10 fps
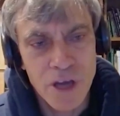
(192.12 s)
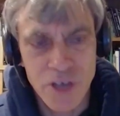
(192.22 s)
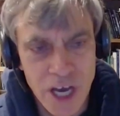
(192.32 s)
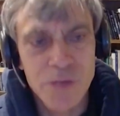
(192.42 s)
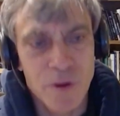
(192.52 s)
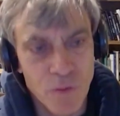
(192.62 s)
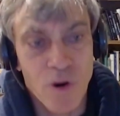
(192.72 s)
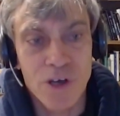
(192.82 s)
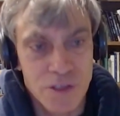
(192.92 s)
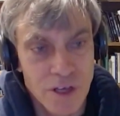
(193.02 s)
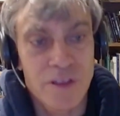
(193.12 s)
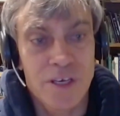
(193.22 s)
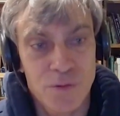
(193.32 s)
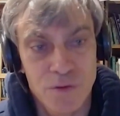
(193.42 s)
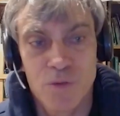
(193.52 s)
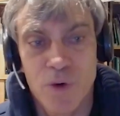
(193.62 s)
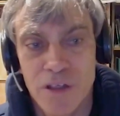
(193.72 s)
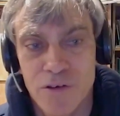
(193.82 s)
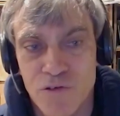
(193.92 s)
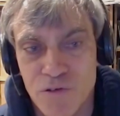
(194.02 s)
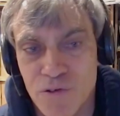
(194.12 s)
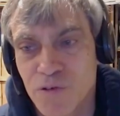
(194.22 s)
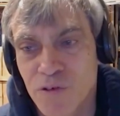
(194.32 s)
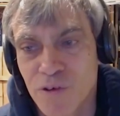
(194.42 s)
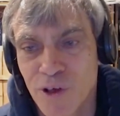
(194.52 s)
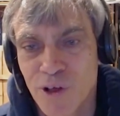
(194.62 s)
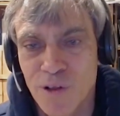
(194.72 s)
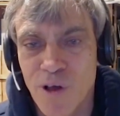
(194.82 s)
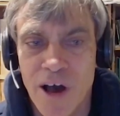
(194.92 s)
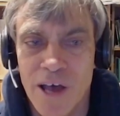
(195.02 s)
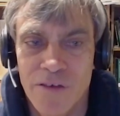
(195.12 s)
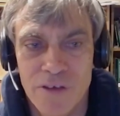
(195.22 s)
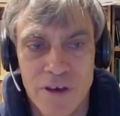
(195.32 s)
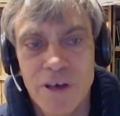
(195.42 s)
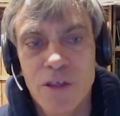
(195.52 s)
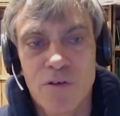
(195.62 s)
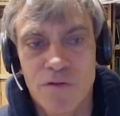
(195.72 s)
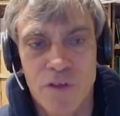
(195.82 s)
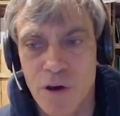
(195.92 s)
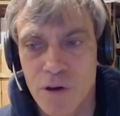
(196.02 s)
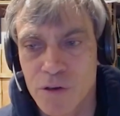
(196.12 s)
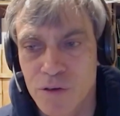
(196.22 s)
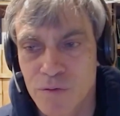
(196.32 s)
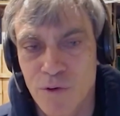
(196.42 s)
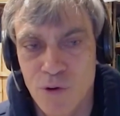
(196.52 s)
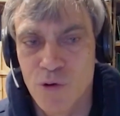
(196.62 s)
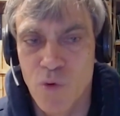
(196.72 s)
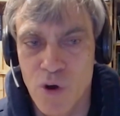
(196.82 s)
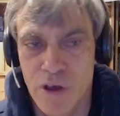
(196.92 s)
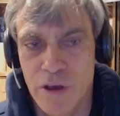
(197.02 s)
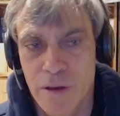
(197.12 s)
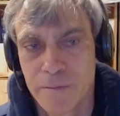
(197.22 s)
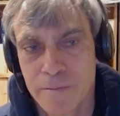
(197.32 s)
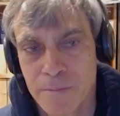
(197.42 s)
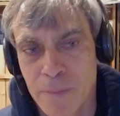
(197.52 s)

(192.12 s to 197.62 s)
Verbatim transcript: my judgment was that this was where the truth lies. And either of those could work.